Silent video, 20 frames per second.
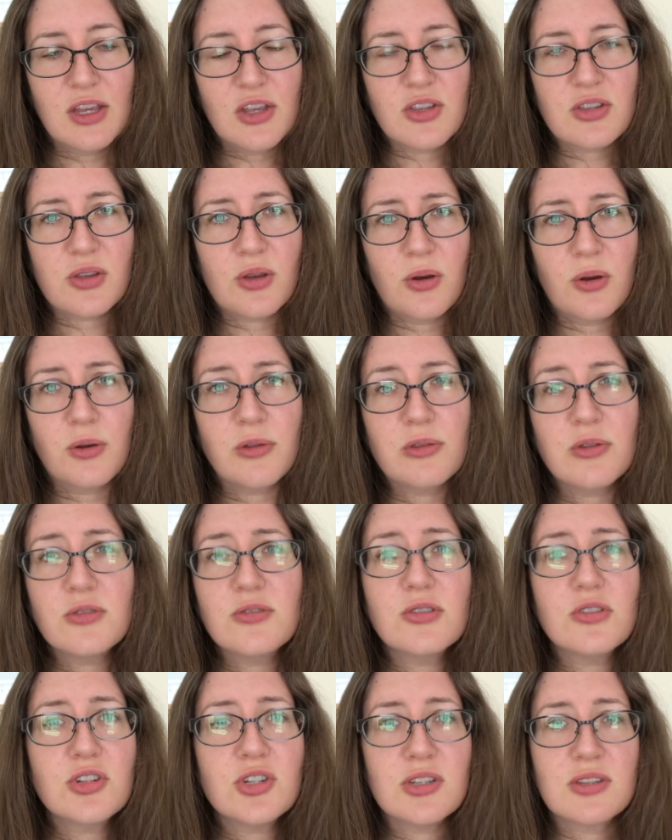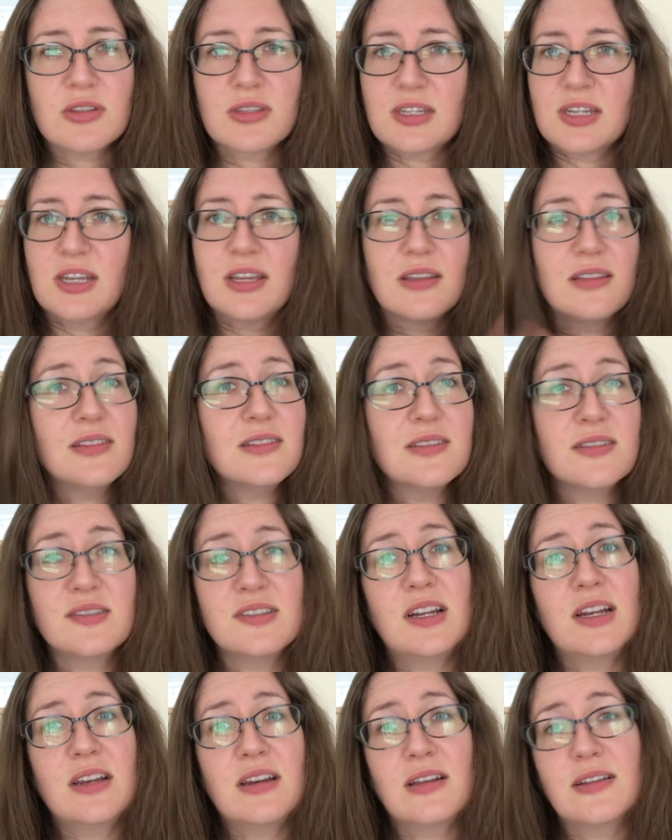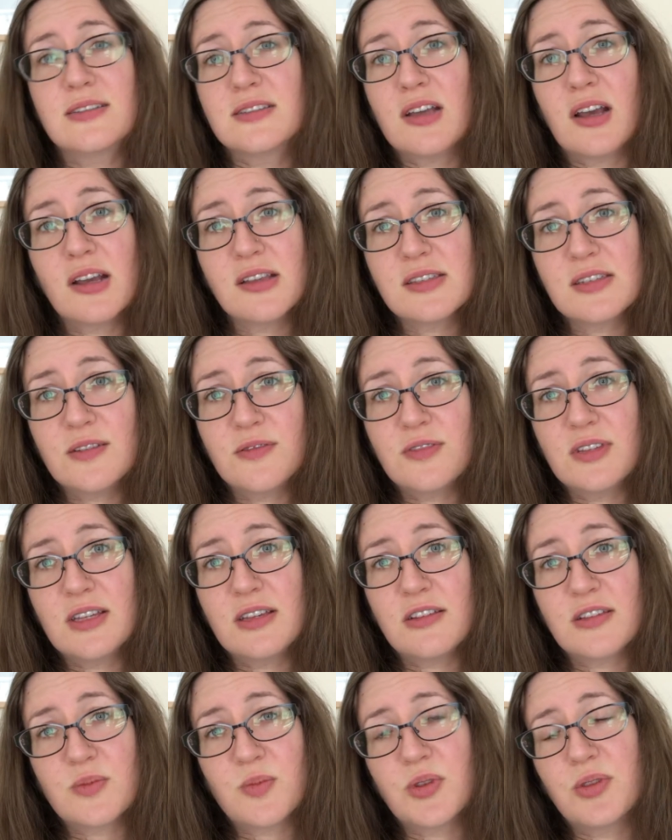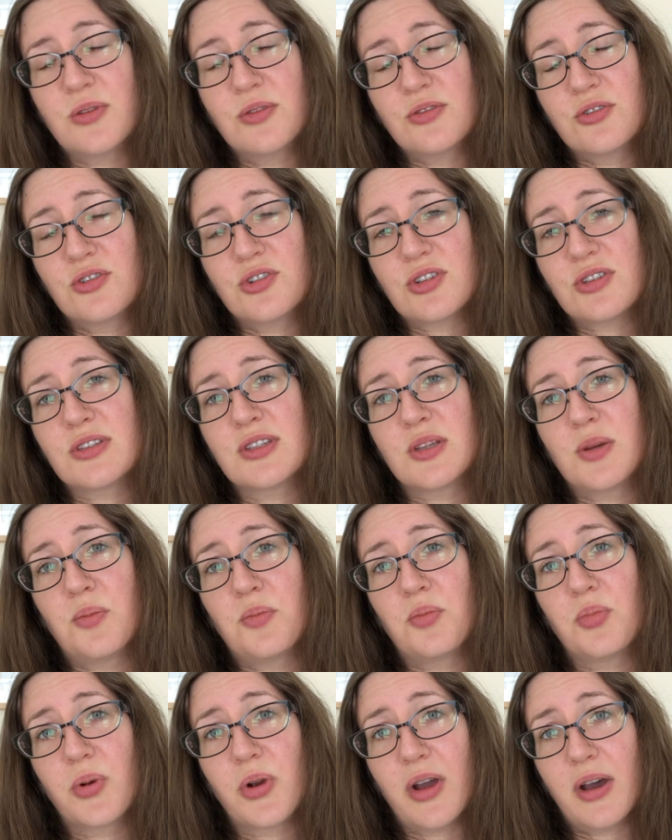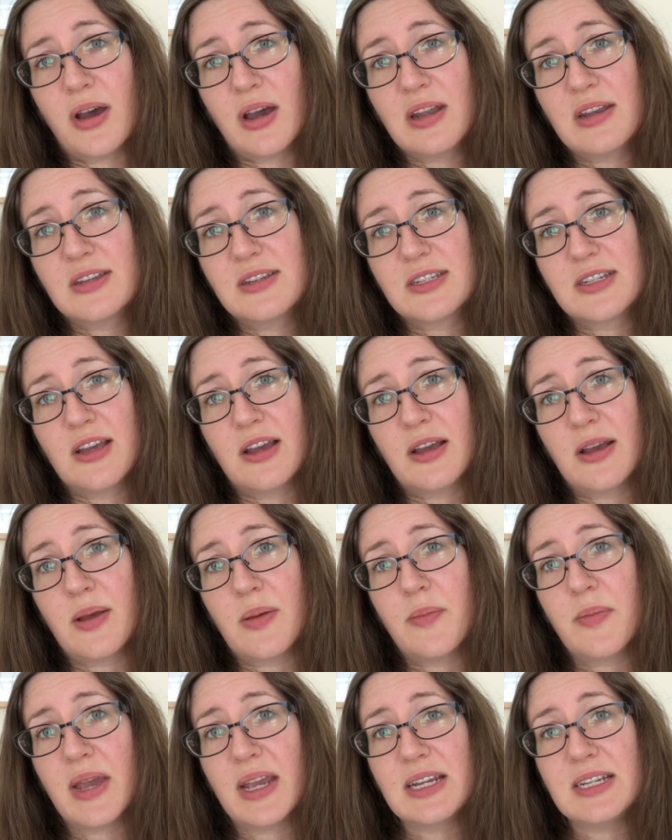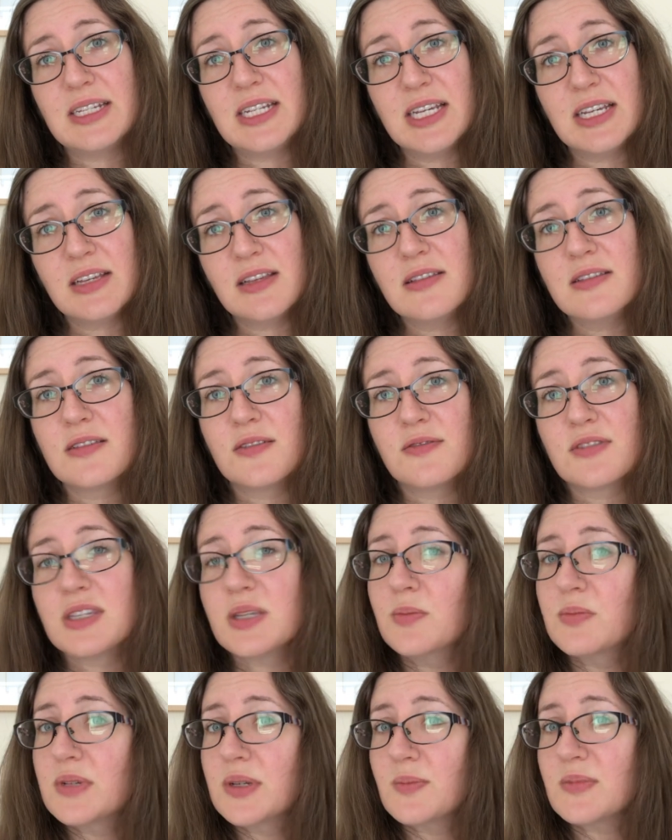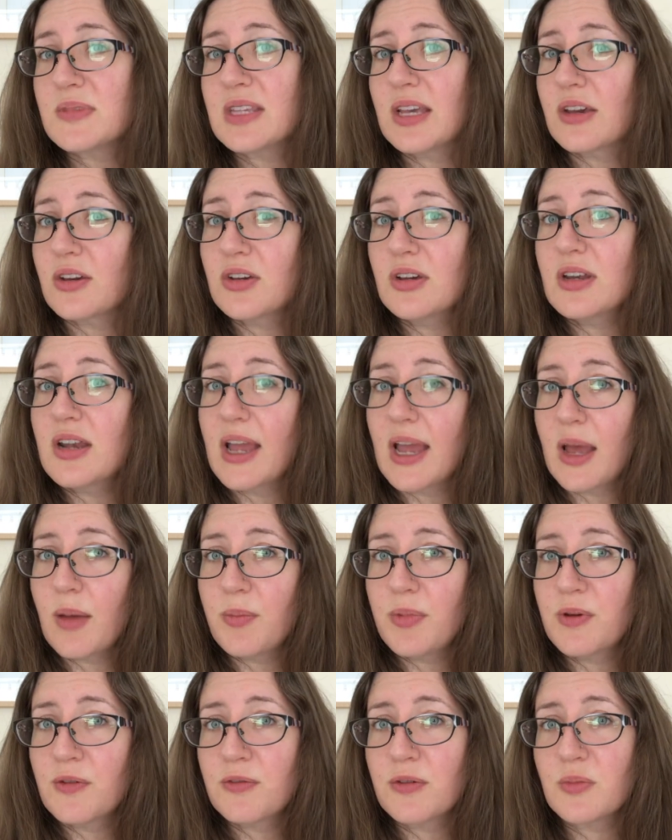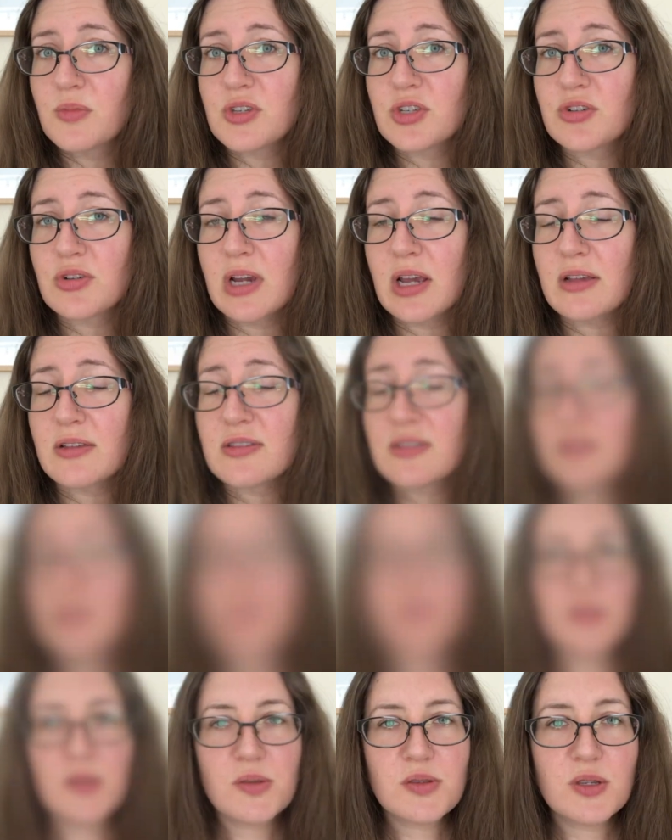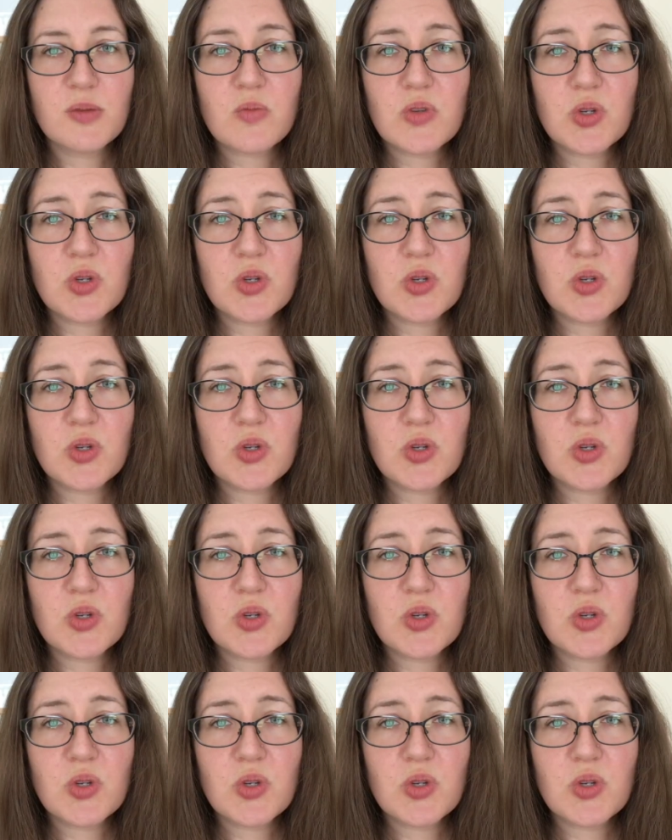So those are just, this is not an exhaustive list, but those are just some broad ideas of symptoms that could happen from stress. So some